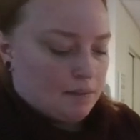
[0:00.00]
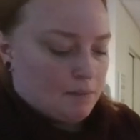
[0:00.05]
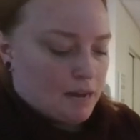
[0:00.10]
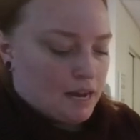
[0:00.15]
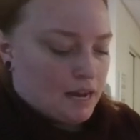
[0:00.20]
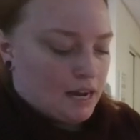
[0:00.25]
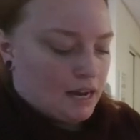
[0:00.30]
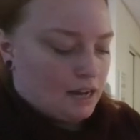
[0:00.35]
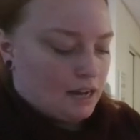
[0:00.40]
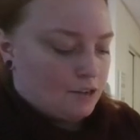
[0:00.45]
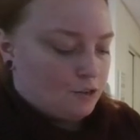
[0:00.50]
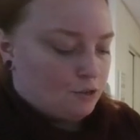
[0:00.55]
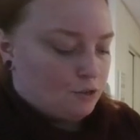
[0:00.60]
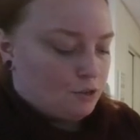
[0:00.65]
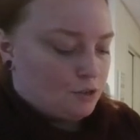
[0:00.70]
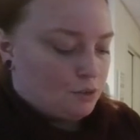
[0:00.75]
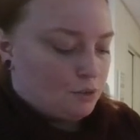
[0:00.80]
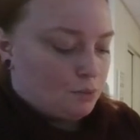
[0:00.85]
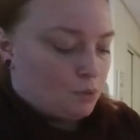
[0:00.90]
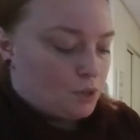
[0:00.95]
and may
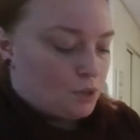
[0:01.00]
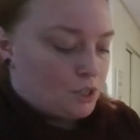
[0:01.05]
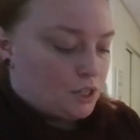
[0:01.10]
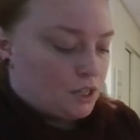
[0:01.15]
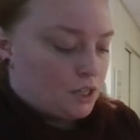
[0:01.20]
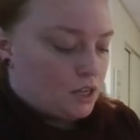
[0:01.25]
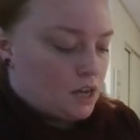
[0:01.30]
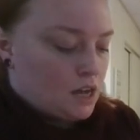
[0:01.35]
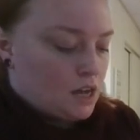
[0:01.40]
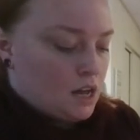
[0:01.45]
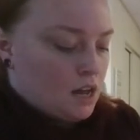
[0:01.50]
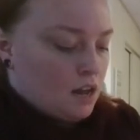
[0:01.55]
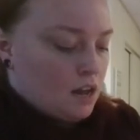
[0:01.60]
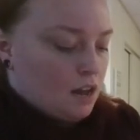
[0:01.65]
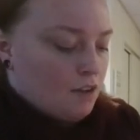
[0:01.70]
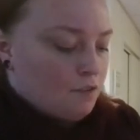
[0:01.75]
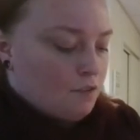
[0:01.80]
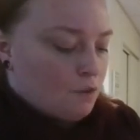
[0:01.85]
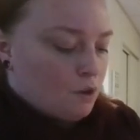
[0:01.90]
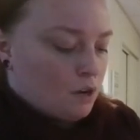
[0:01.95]
induce abortion
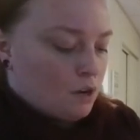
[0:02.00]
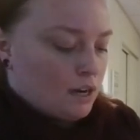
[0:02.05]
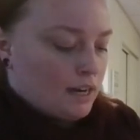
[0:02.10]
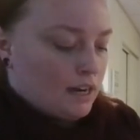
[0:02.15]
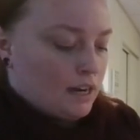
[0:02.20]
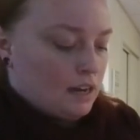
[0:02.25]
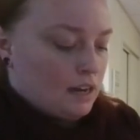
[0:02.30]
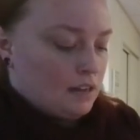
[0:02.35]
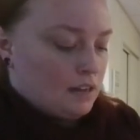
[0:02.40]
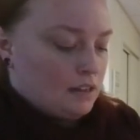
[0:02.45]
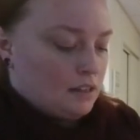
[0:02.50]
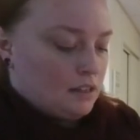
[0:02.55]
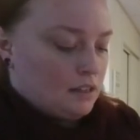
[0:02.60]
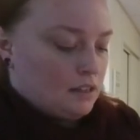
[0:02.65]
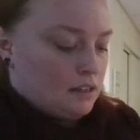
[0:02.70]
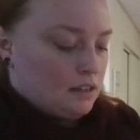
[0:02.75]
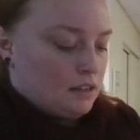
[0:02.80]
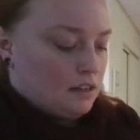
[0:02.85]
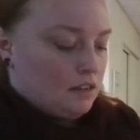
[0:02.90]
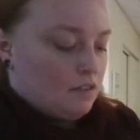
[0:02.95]
for an
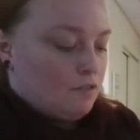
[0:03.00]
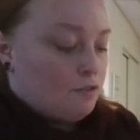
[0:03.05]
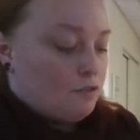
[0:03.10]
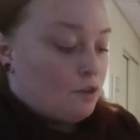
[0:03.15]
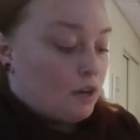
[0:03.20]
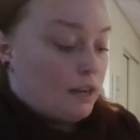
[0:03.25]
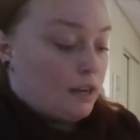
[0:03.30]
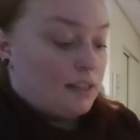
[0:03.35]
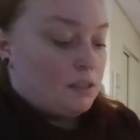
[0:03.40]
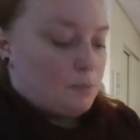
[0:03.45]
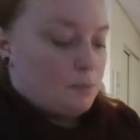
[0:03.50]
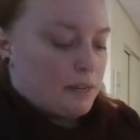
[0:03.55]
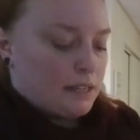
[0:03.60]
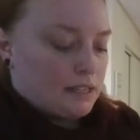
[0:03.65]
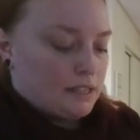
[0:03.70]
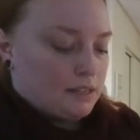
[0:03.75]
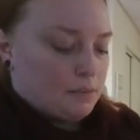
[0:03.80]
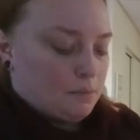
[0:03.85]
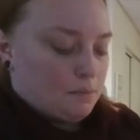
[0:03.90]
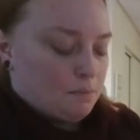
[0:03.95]

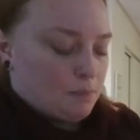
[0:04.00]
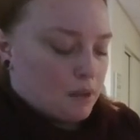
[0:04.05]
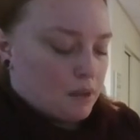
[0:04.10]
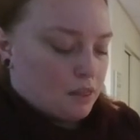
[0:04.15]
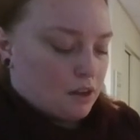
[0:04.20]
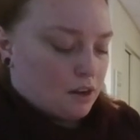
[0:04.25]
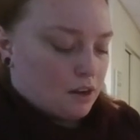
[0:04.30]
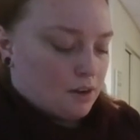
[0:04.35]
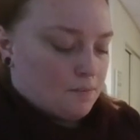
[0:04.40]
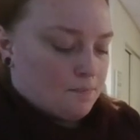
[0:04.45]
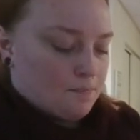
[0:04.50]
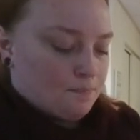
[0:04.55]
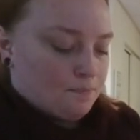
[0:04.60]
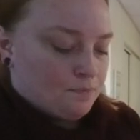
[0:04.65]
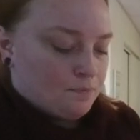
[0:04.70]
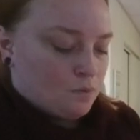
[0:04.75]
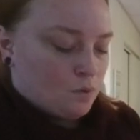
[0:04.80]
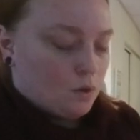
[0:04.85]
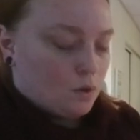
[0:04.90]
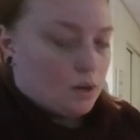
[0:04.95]
expected mother
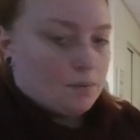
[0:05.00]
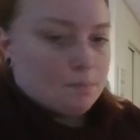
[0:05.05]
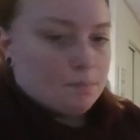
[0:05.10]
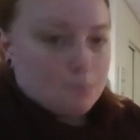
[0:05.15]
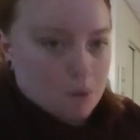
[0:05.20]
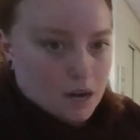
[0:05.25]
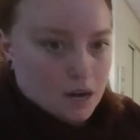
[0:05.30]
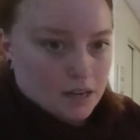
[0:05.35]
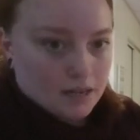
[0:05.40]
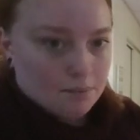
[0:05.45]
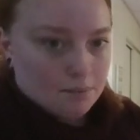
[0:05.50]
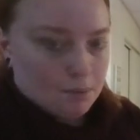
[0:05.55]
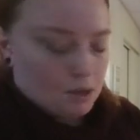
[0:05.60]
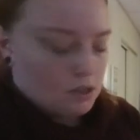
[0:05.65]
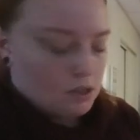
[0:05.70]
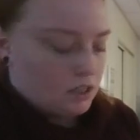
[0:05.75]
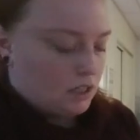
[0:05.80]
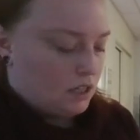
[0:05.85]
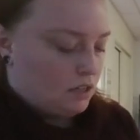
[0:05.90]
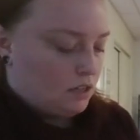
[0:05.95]
or pregnant
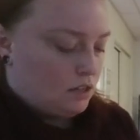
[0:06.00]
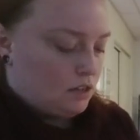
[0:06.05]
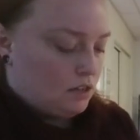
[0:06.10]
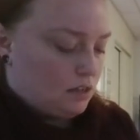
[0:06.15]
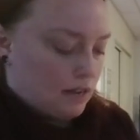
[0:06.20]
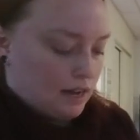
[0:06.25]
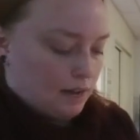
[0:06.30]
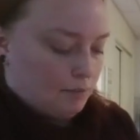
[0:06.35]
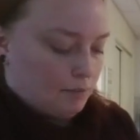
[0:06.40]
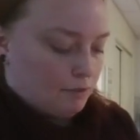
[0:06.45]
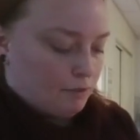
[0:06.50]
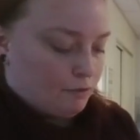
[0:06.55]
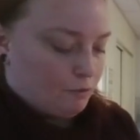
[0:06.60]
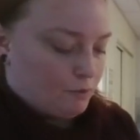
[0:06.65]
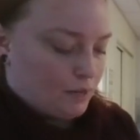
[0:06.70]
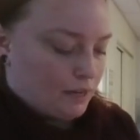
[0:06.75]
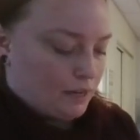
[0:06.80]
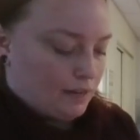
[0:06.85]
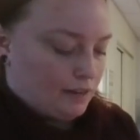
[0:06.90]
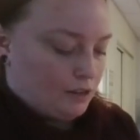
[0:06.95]
person, if we're
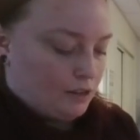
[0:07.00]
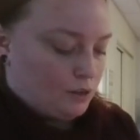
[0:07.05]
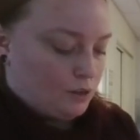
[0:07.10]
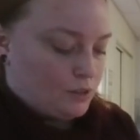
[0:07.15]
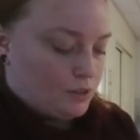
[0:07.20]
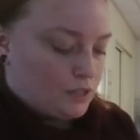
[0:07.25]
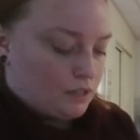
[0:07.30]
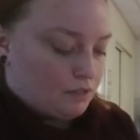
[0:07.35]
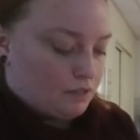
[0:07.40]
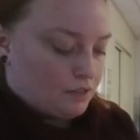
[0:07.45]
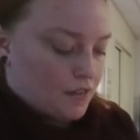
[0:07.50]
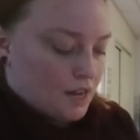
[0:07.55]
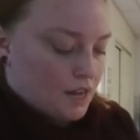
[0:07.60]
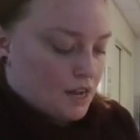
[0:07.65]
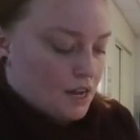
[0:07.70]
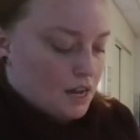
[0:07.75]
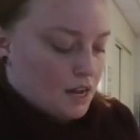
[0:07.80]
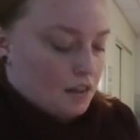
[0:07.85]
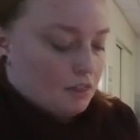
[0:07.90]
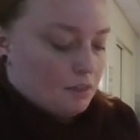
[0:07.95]
being inclusive.
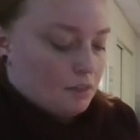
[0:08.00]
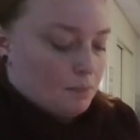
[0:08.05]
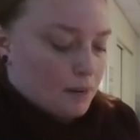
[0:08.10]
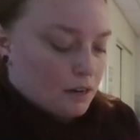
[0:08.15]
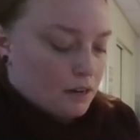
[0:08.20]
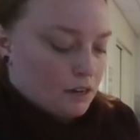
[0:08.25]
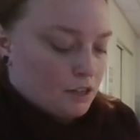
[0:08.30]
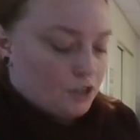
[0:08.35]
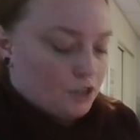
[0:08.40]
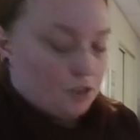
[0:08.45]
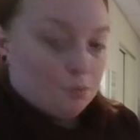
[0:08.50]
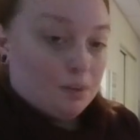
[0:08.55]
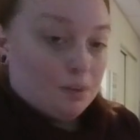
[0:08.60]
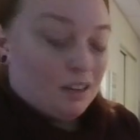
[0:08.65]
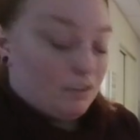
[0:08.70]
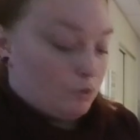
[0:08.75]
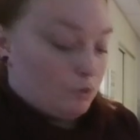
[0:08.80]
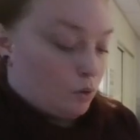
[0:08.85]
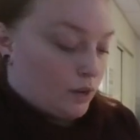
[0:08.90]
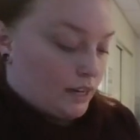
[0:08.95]
The berries should
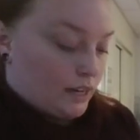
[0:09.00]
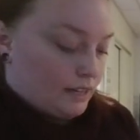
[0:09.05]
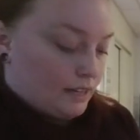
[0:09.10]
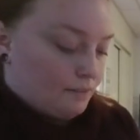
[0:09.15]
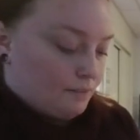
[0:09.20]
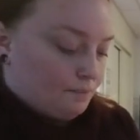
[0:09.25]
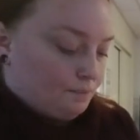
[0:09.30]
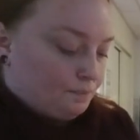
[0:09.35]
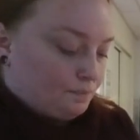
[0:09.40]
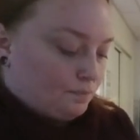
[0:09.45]
be avoided.